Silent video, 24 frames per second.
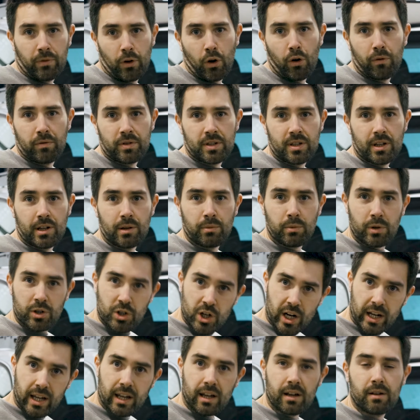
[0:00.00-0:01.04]
Obviously, we'll
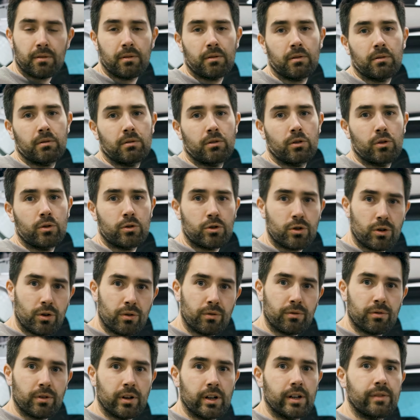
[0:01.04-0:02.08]
check it, do a
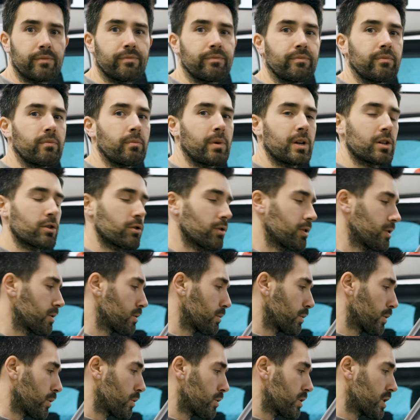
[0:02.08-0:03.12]
tune for it, make sure it's
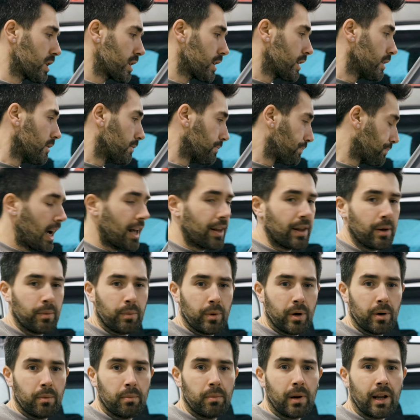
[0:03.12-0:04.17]
all Gucci, and then
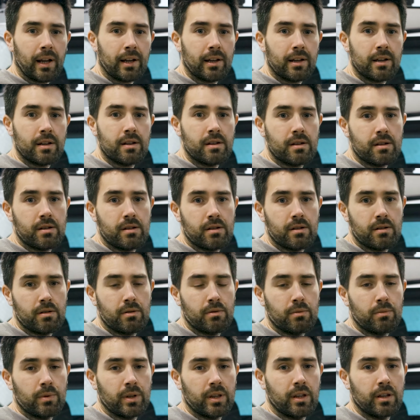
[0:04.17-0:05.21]
we'll play
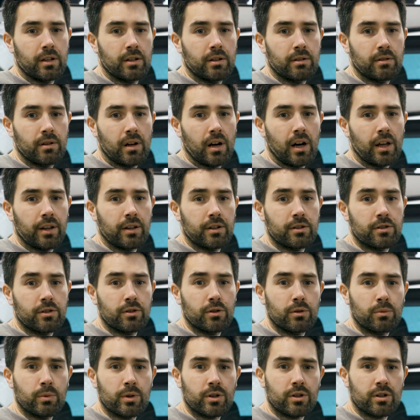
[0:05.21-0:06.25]
with the other
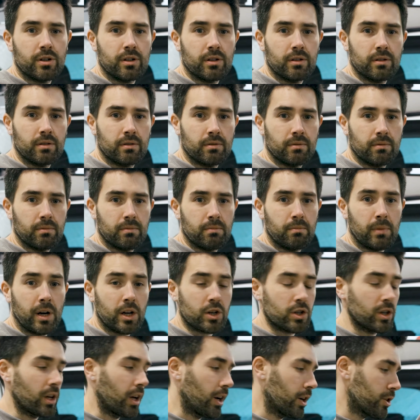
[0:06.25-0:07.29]
two, which are
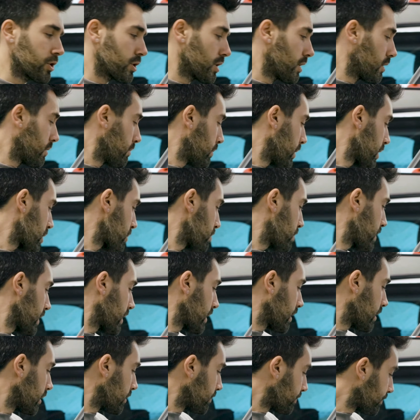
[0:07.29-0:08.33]
much larger, much
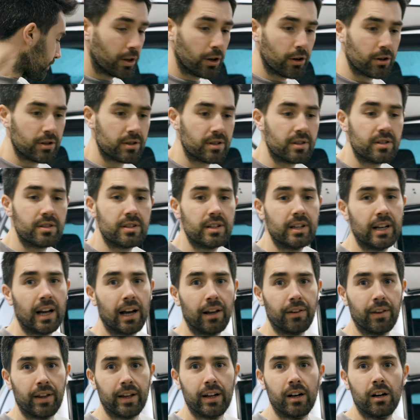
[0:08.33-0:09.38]
bigger. Curious to see
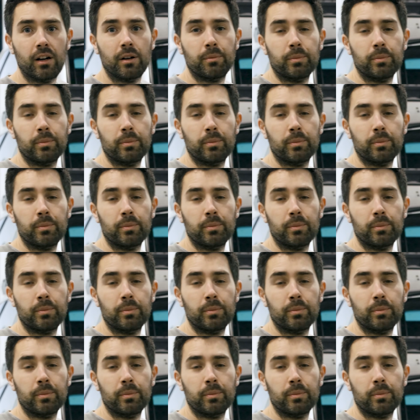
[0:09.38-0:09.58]
how they are,